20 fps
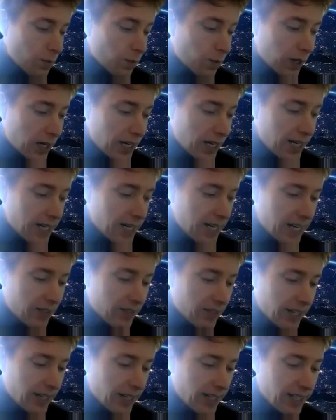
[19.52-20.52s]
Why I
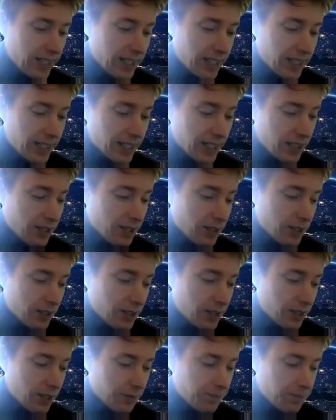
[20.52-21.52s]
advocate? I think
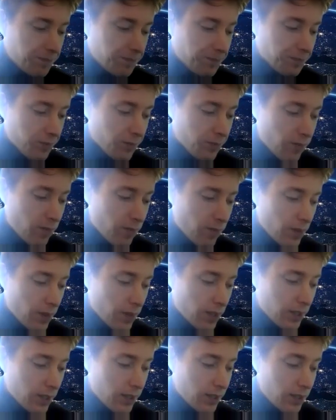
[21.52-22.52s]

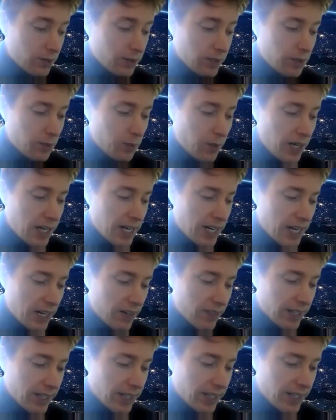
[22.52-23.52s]
the reason why I
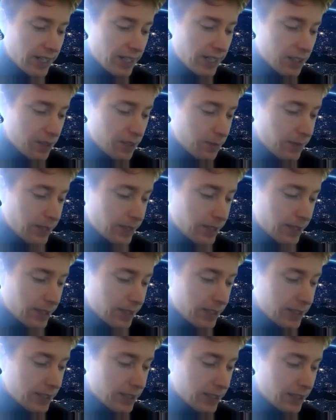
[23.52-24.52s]
advocate is
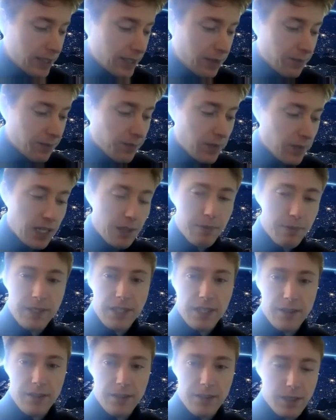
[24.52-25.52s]
because I
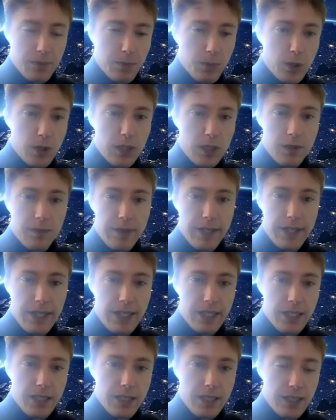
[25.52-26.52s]
believe it's important to
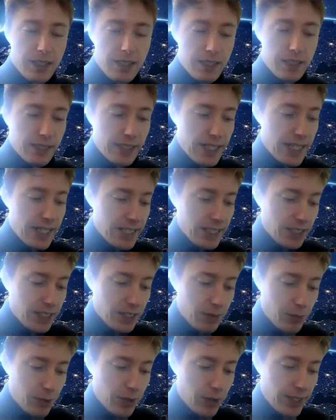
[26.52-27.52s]
make change in
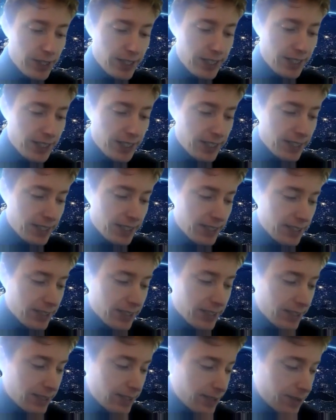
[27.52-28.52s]
the community,
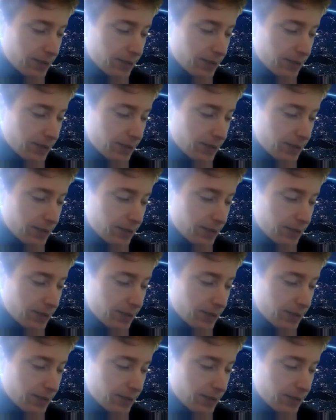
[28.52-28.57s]
and